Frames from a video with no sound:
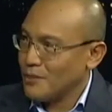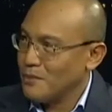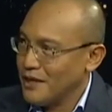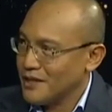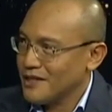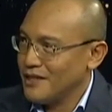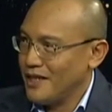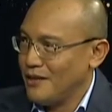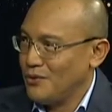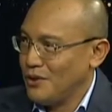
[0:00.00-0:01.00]
Malaysia and
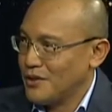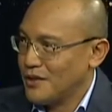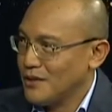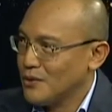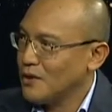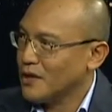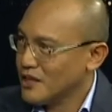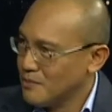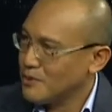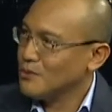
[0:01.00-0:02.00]
Indonesia to the
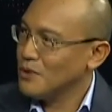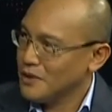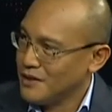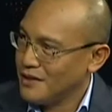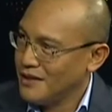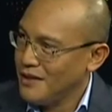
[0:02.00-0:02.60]
customers who want it